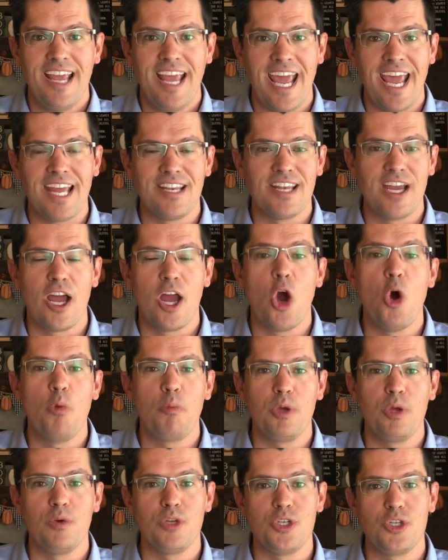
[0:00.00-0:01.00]
And I
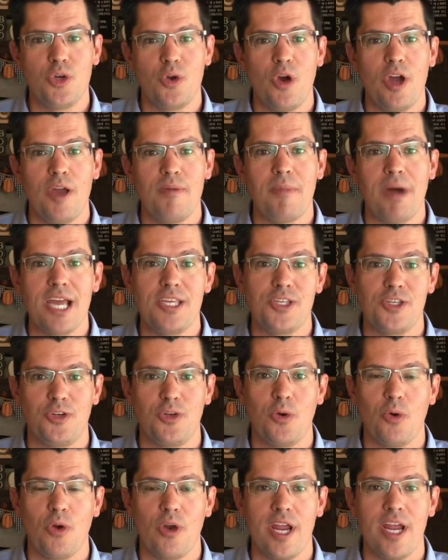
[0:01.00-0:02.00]
hope you enjoy my
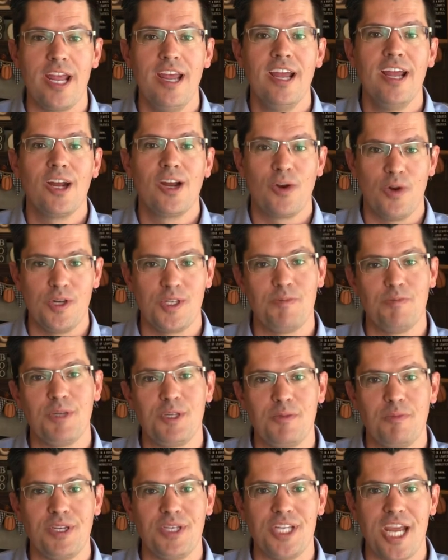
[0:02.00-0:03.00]
story,
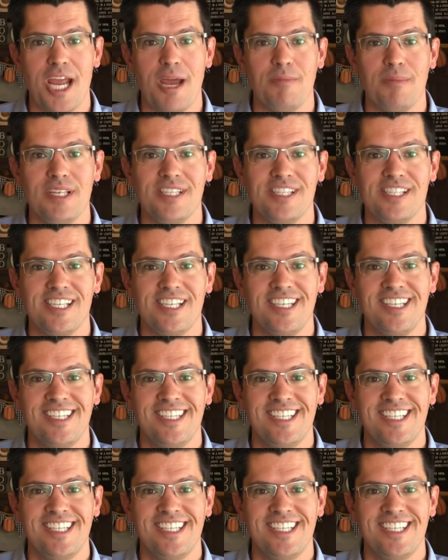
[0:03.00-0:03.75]
Christmas Pajamas.